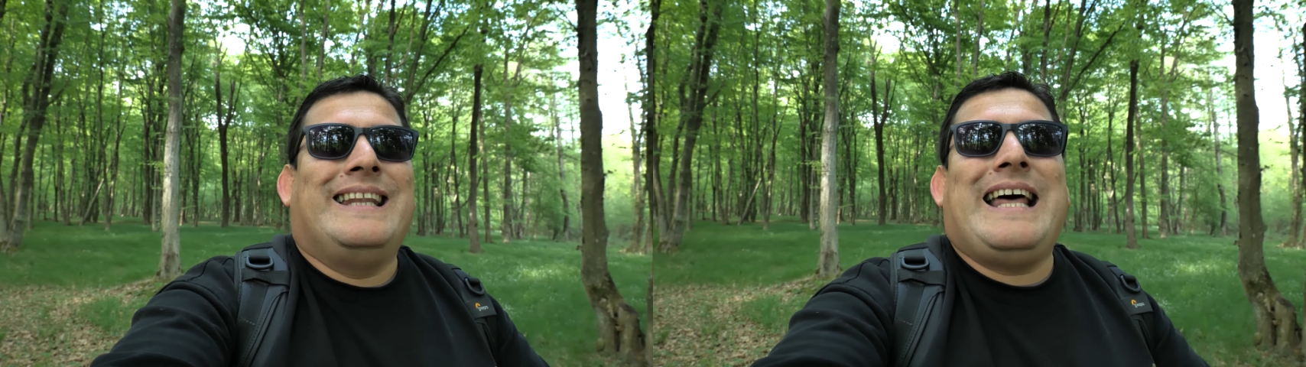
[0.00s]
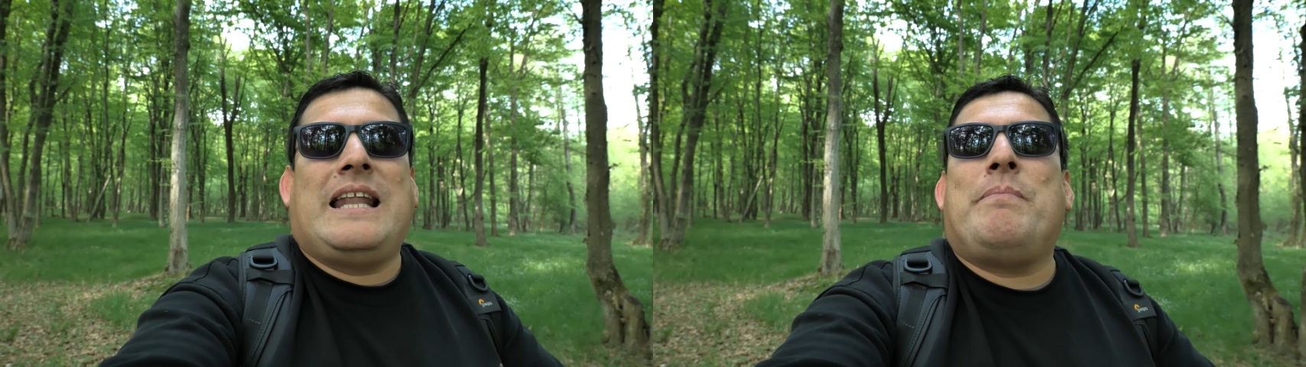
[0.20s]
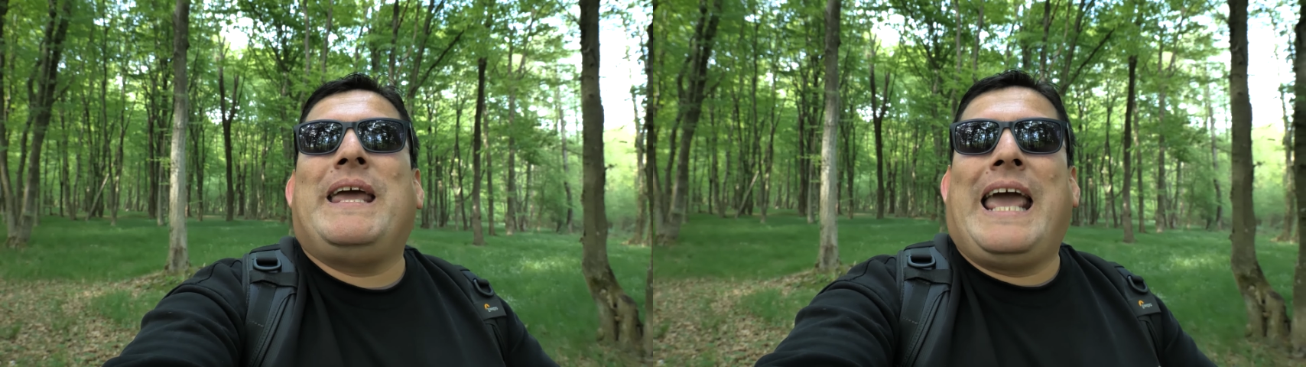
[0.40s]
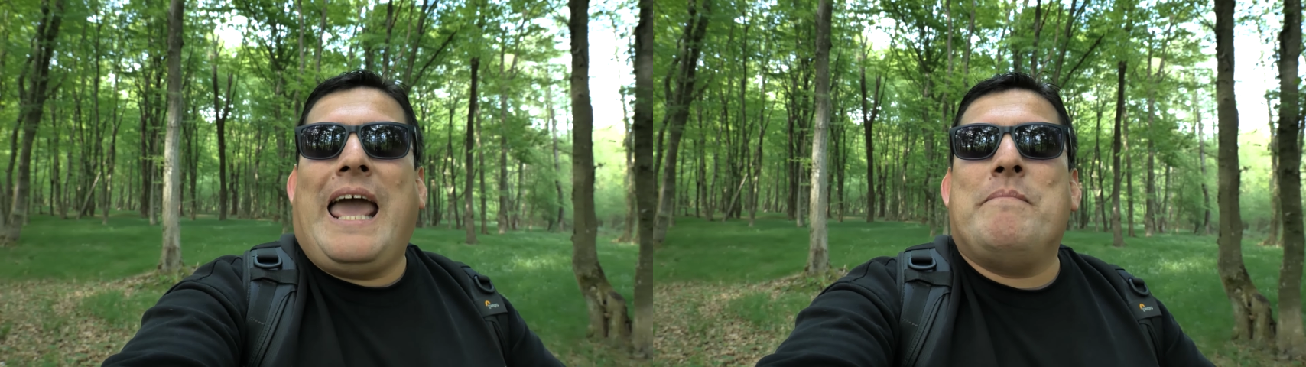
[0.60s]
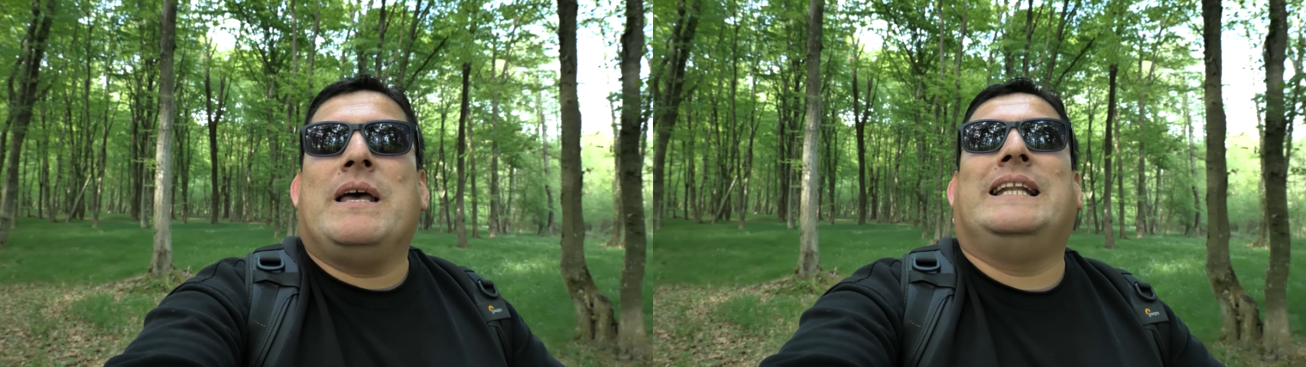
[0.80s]
That
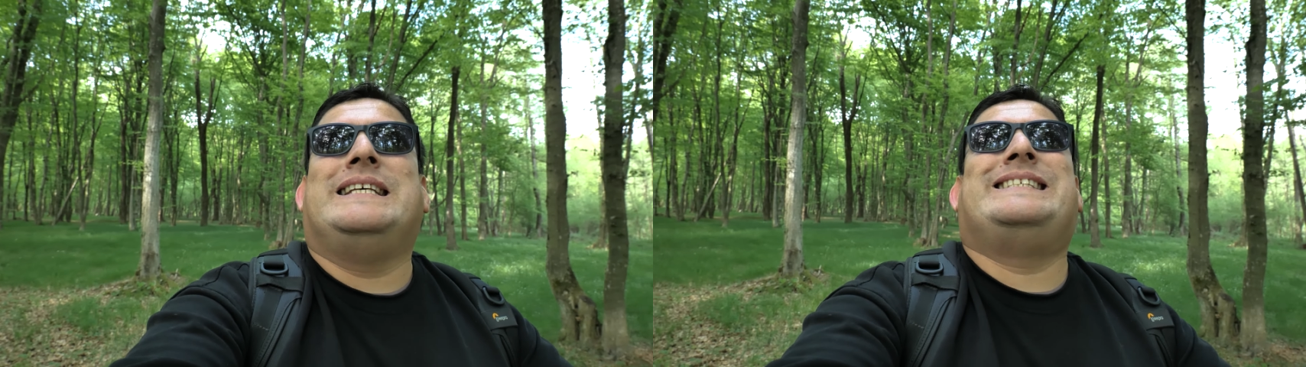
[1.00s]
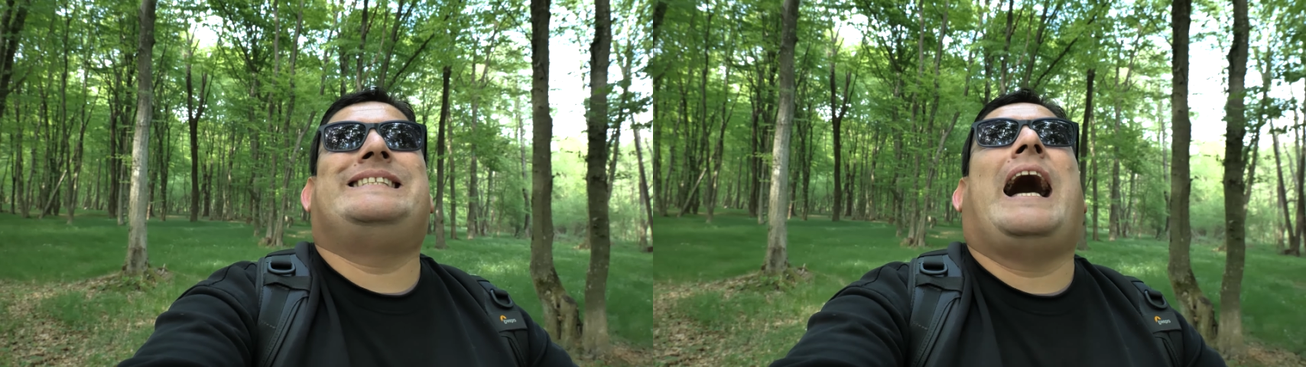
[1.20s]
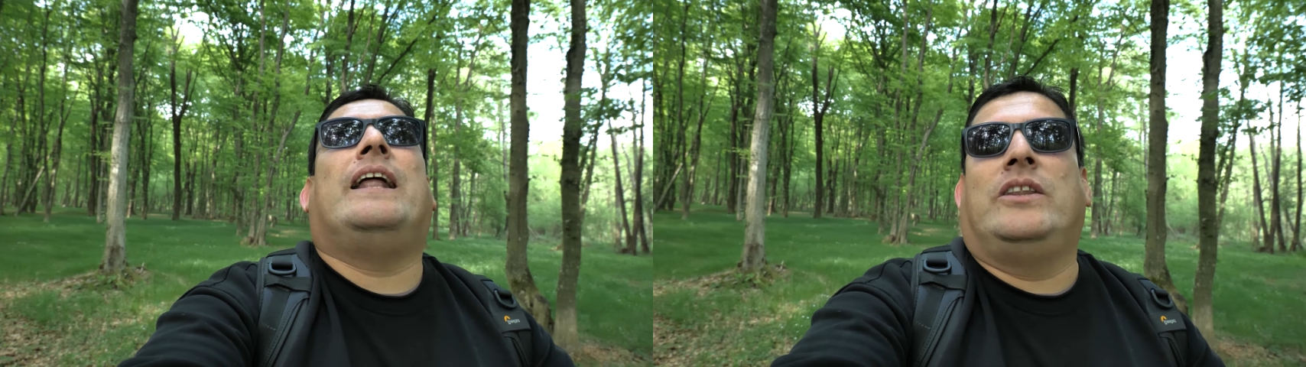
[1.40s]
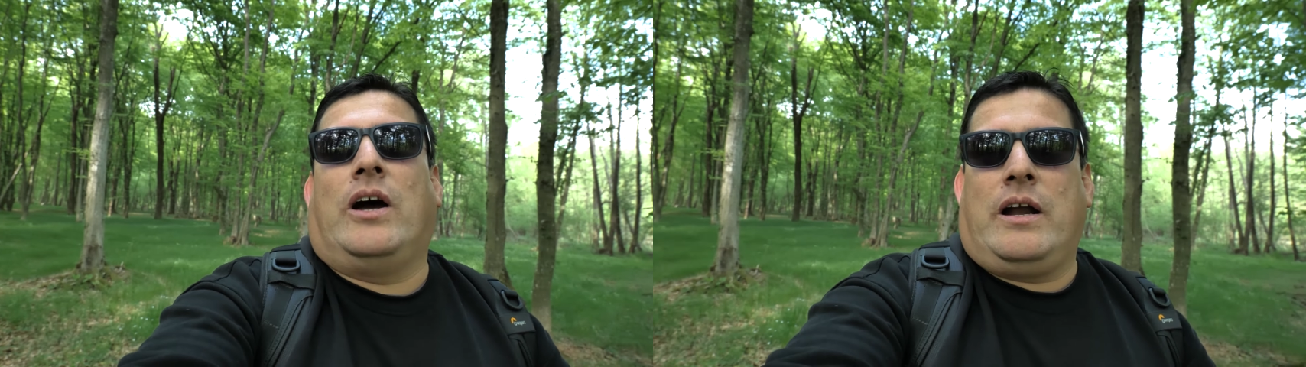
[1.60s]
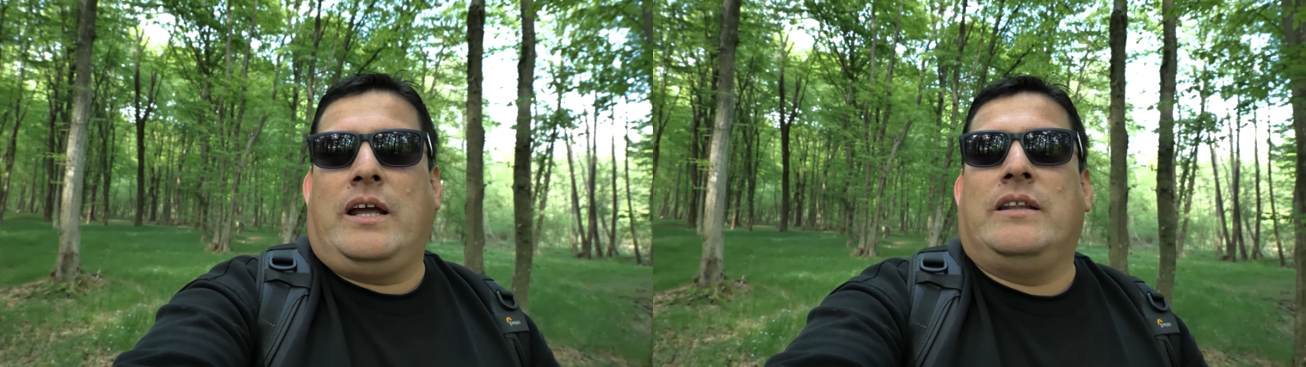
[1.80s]
became the
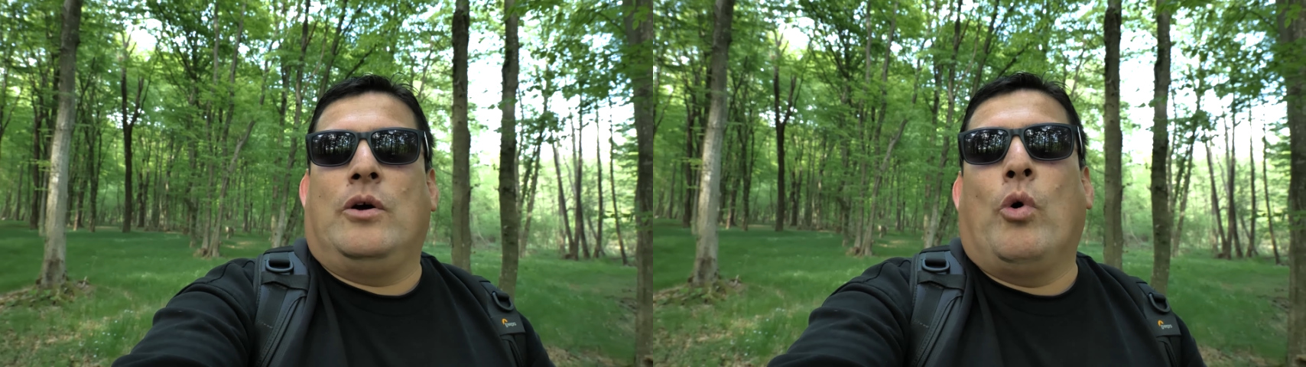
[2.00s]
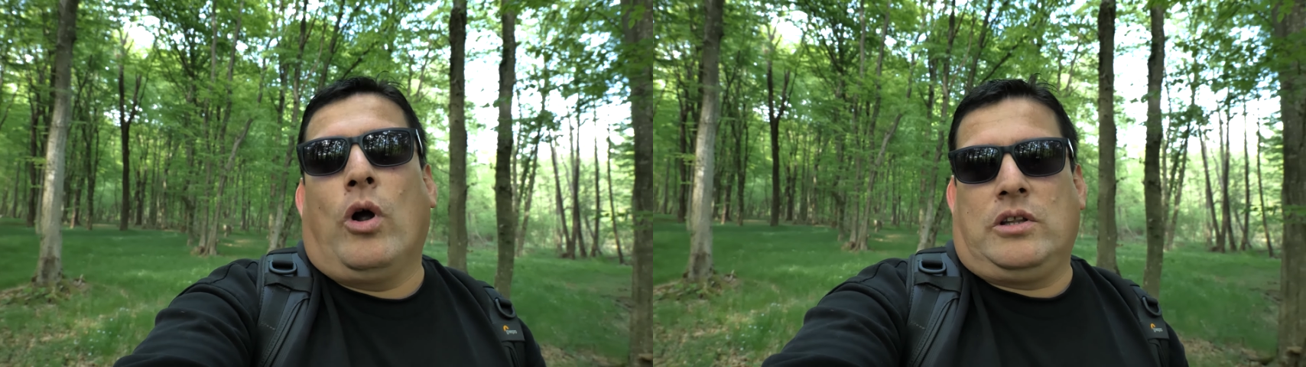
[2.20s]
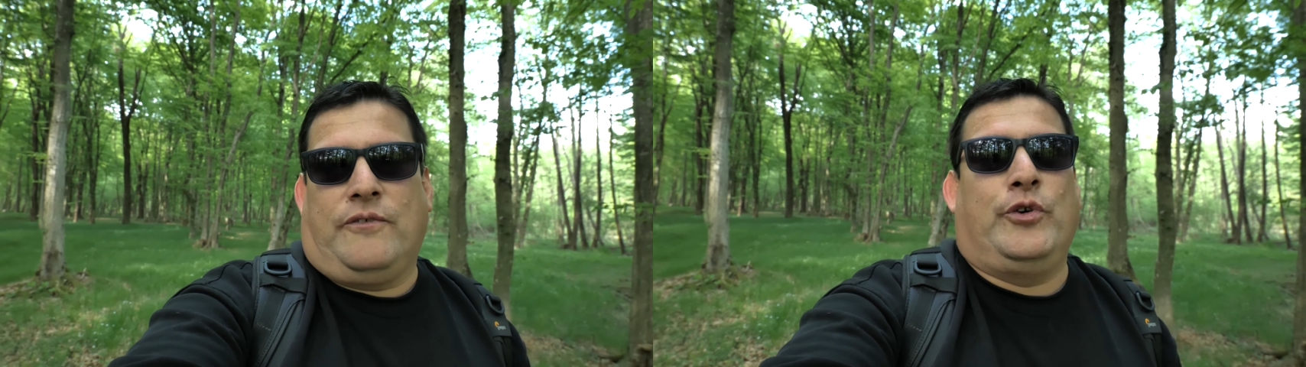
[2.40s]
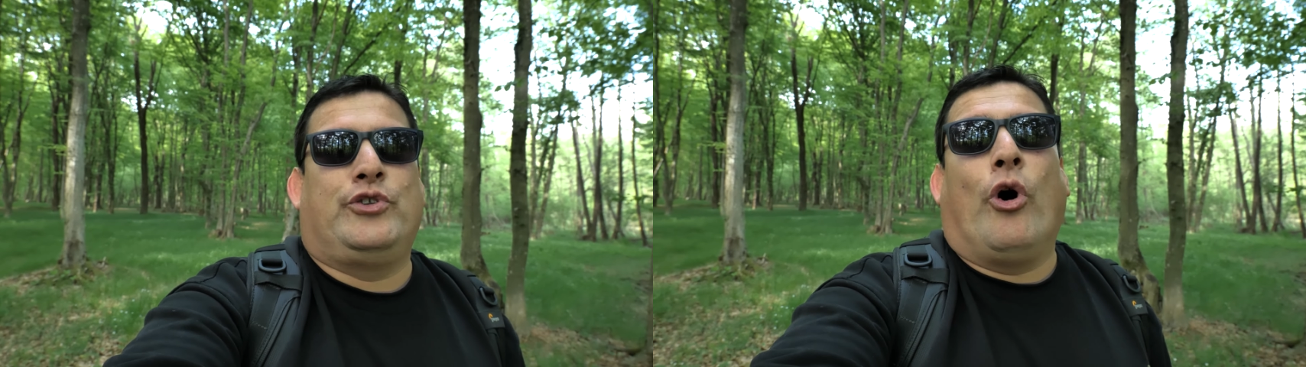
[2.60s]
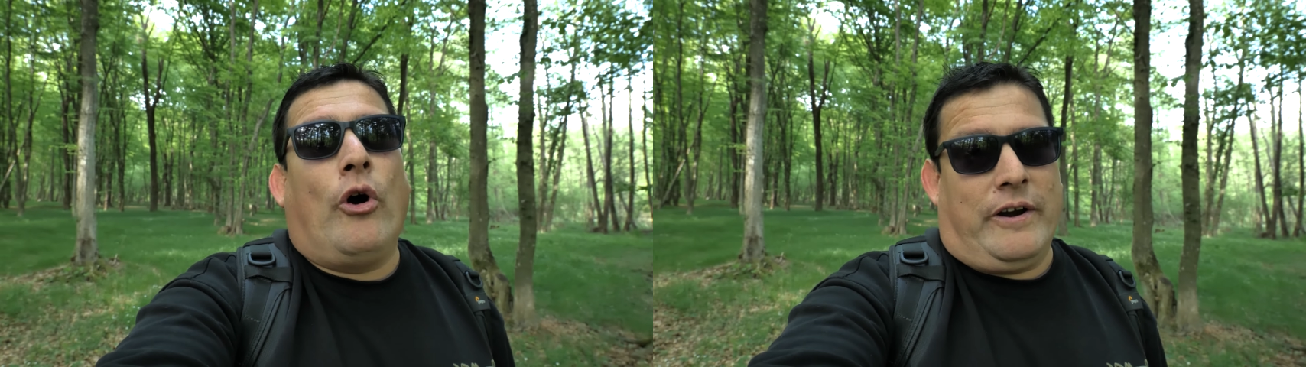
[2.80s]
standard in the world of
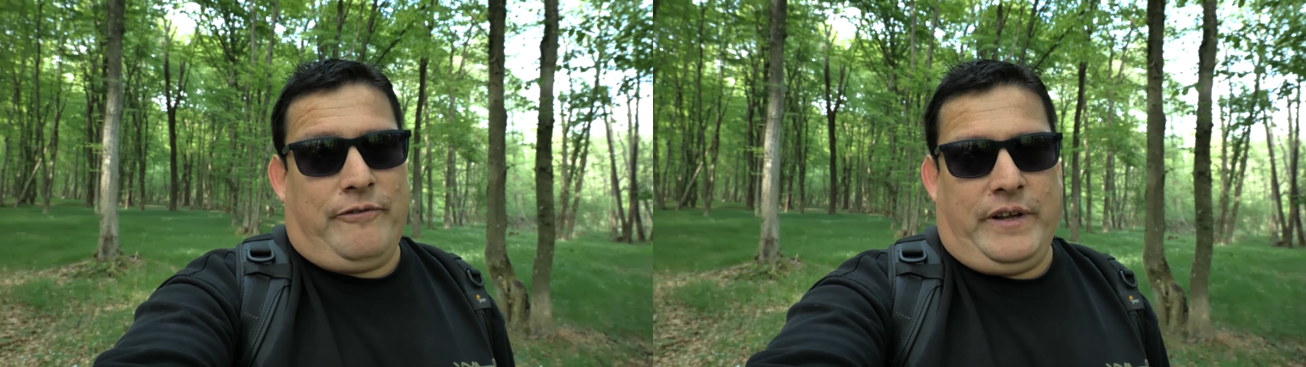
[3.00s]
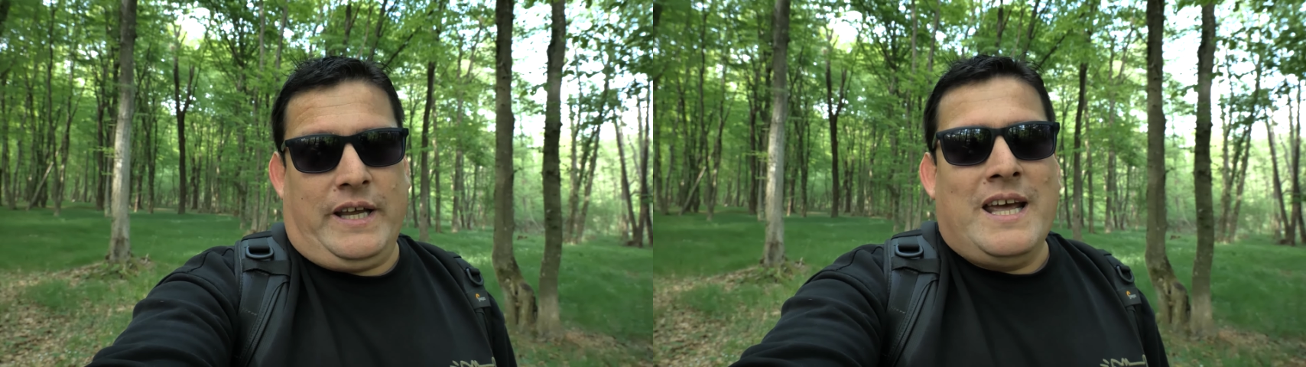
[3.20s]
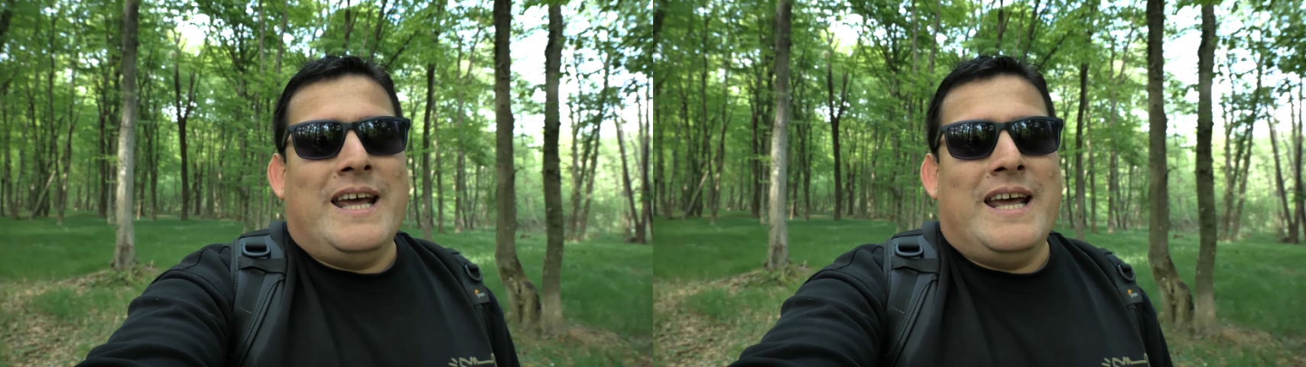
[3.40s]
photography.